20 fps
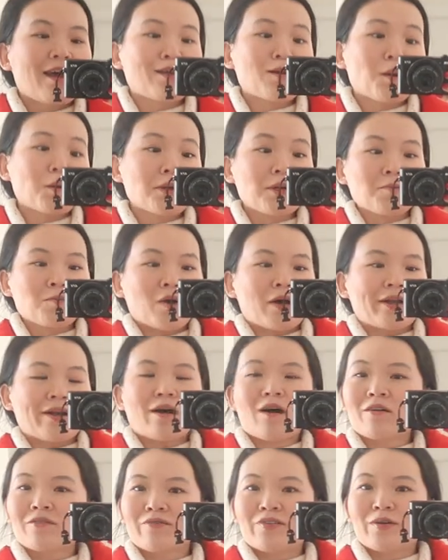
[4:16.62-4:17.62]
an all-in-one
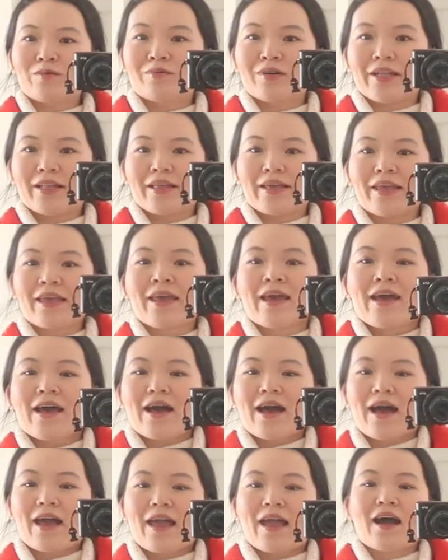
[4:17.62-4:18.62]
outfit really.
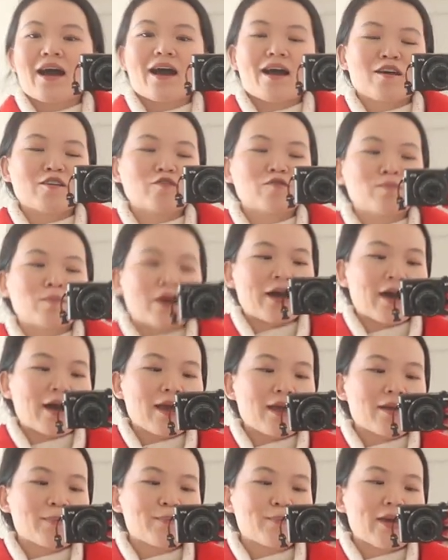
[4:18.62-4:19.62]
I have
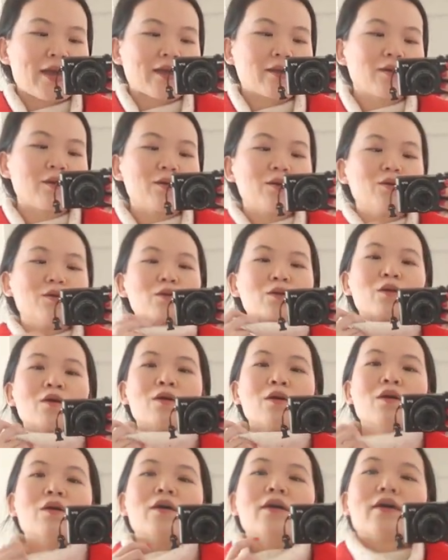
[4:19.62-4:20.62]
my Mango
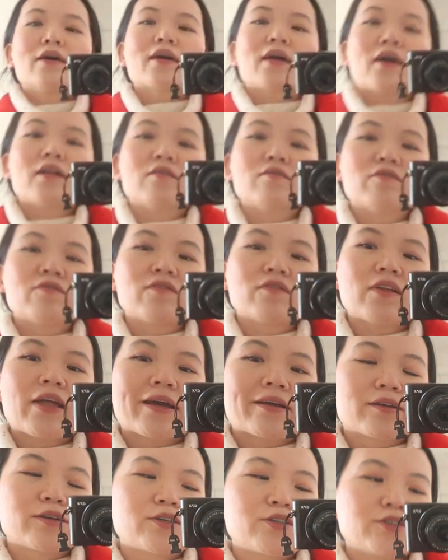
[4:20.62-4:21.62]
kind of
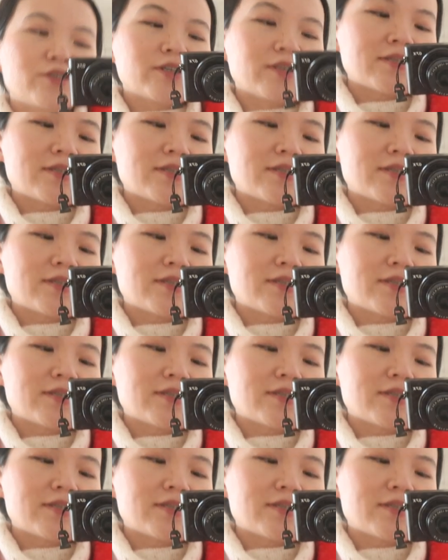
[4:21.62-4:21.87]
fleckered